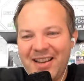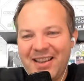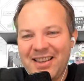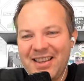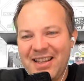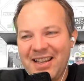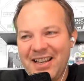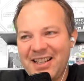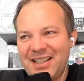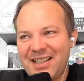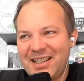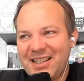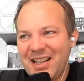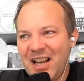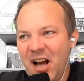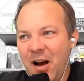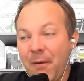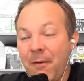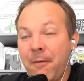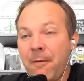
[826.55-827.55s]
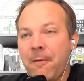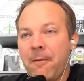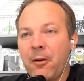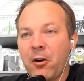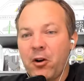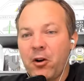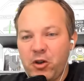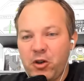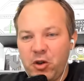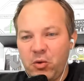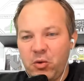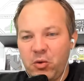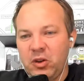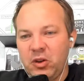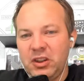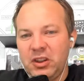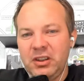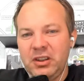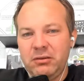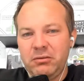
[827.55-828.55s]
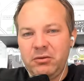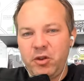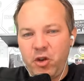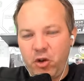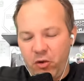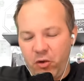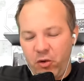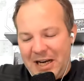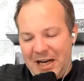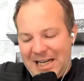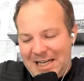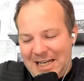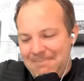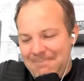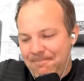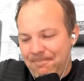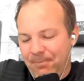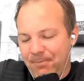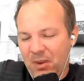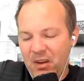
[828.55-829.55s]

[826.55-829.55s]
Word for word: this uh, virtual training